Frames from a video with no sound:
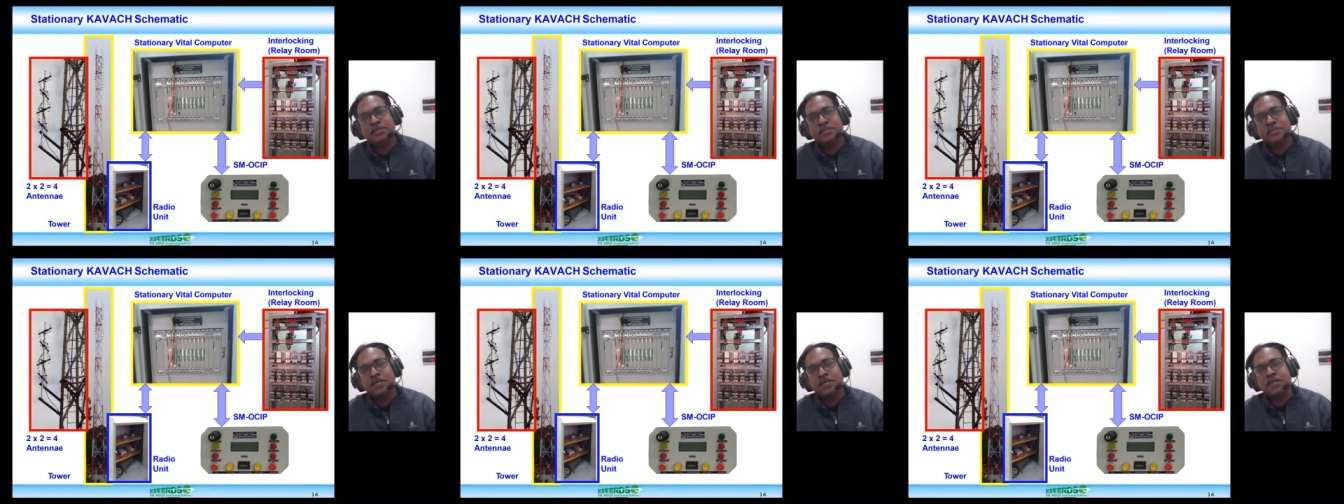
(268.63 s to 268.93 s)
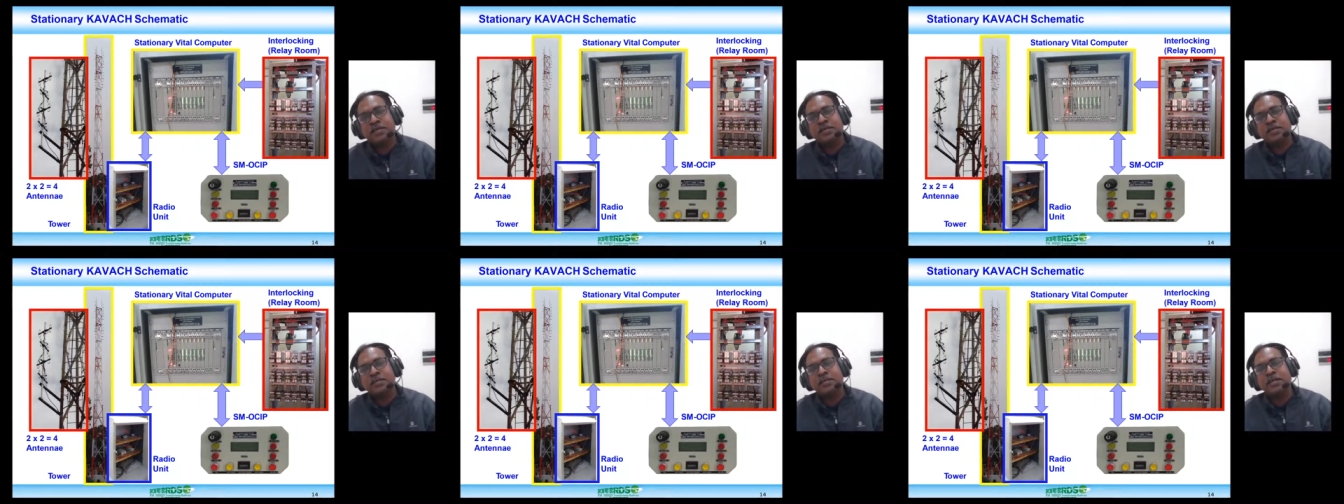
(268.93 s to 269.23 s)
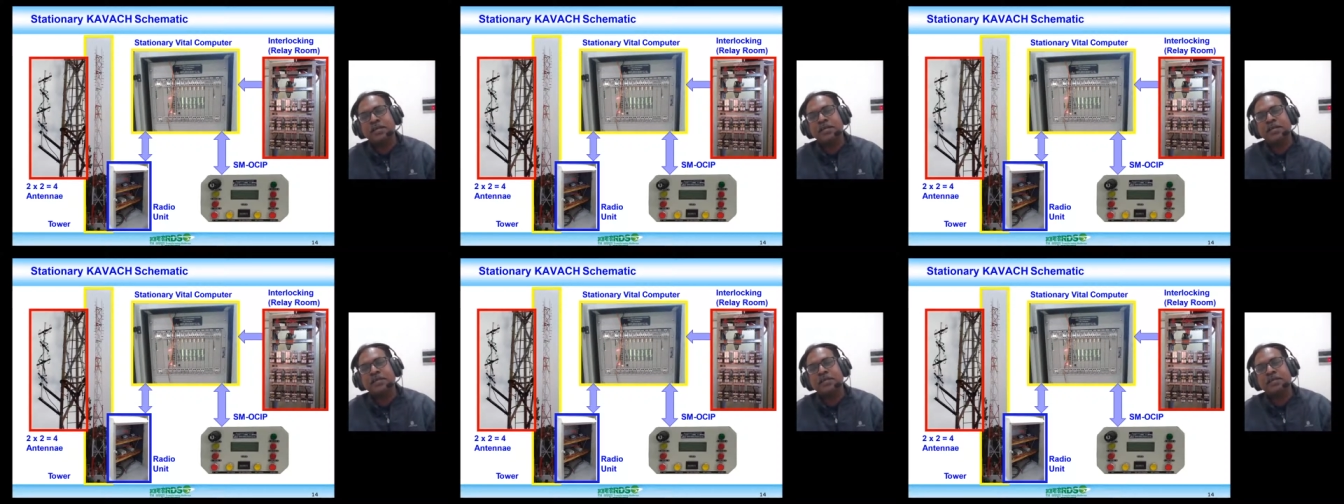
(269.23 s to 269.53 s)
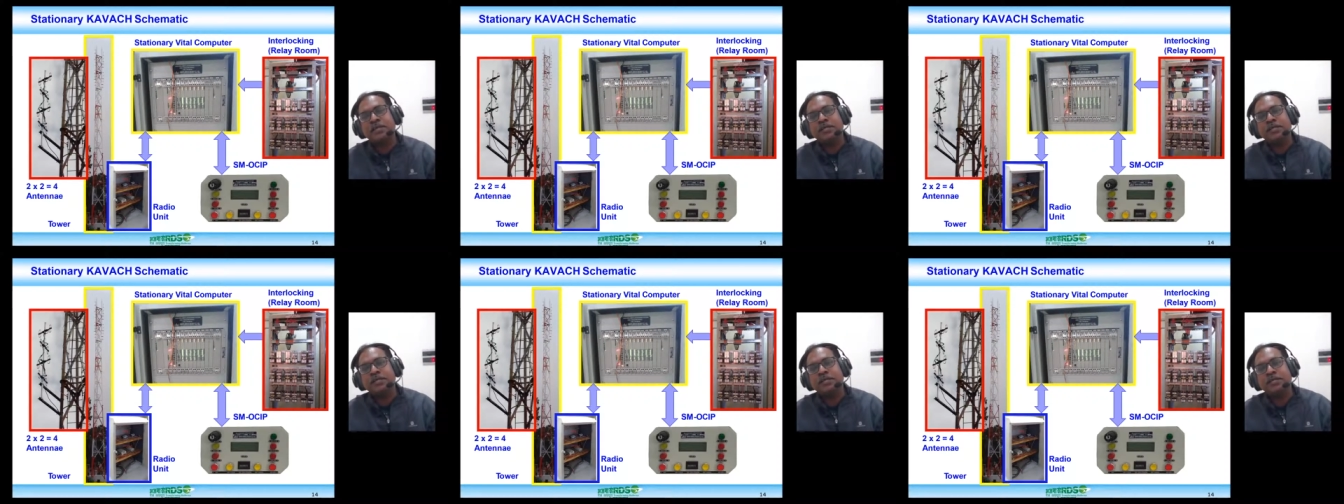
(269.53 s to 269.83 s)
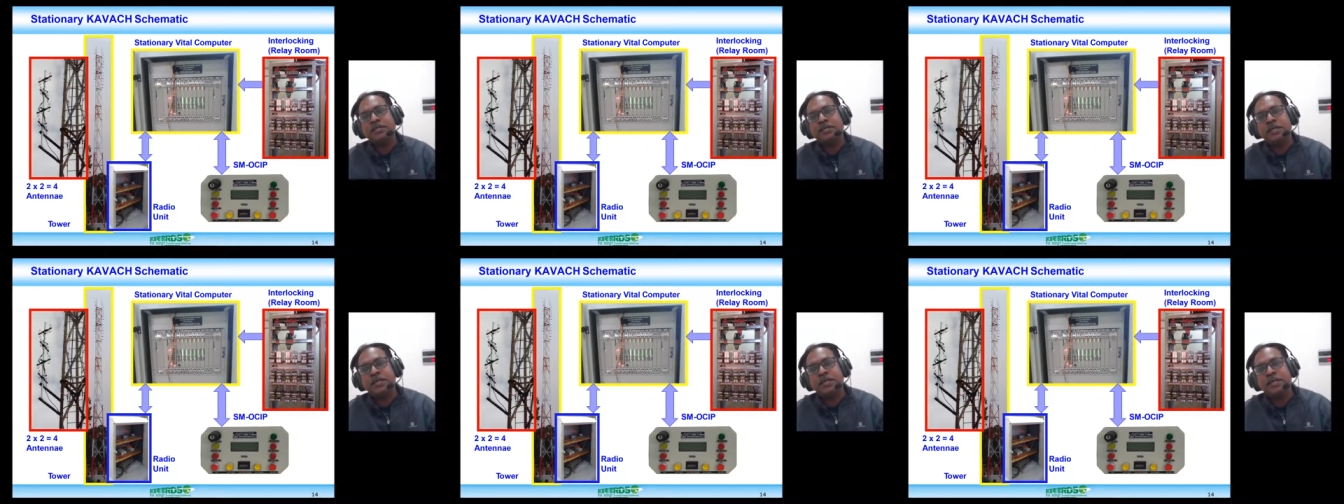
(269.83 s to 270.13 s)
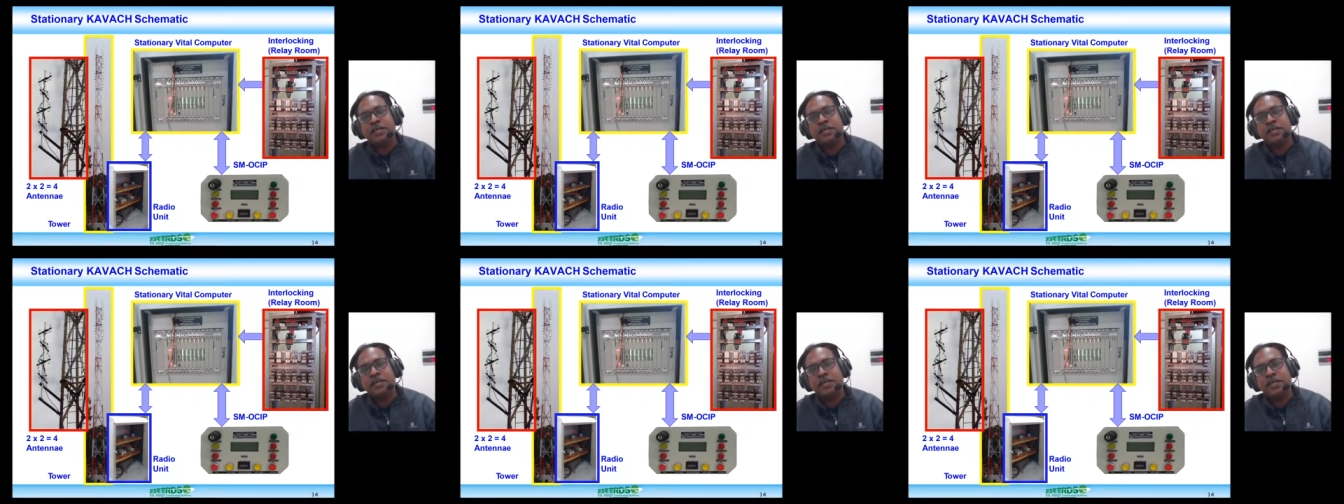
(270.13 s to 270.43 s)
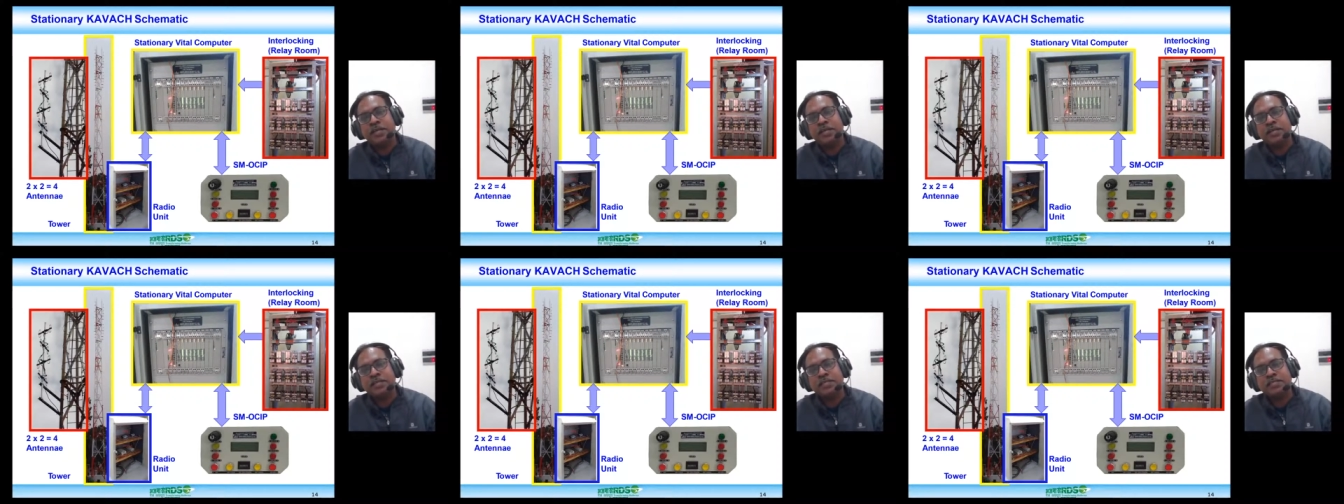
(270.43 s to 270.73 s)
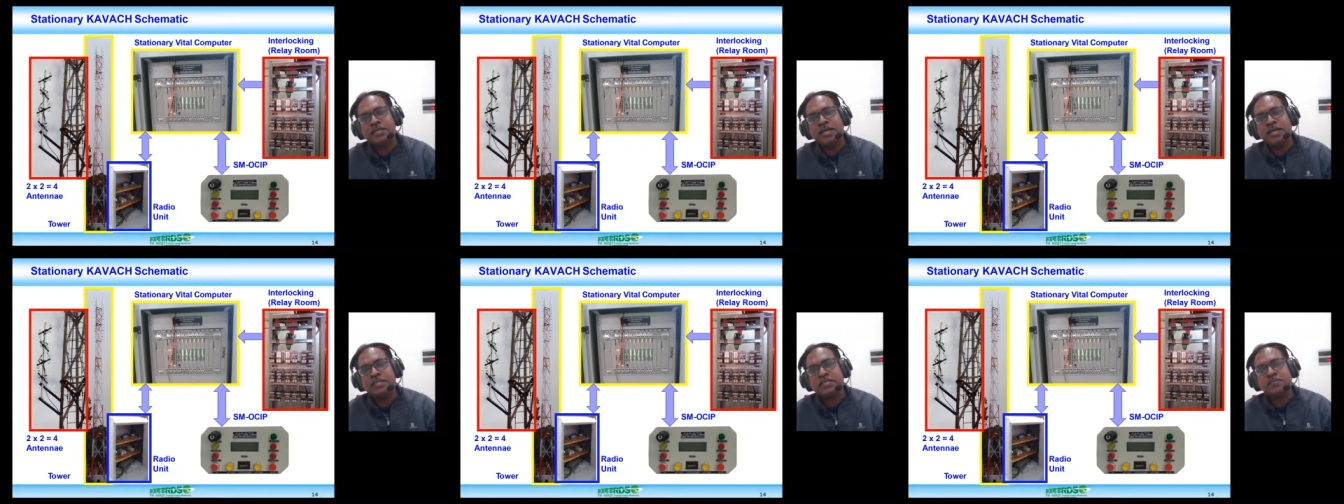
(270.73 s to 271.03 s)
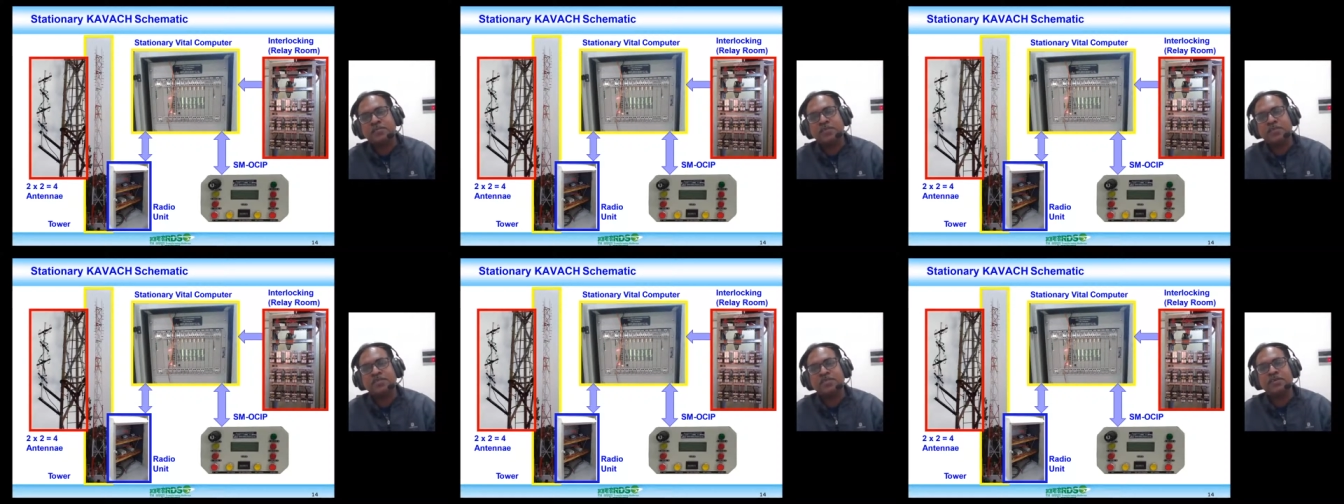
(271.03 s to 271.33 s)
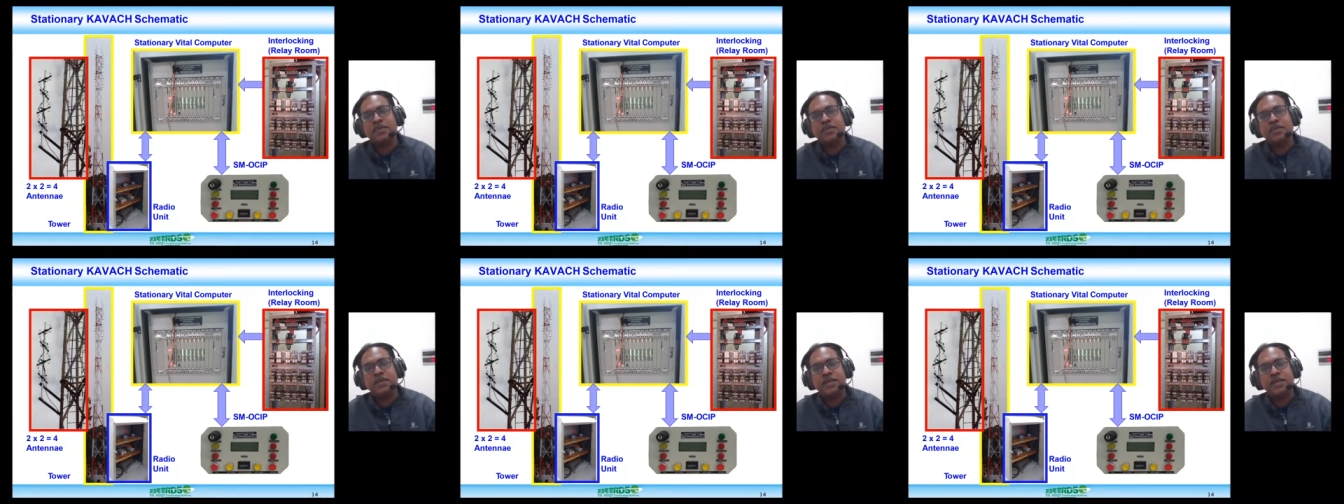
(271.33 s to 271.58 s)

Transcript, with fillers: Uh, the, uh, in the relays aspects are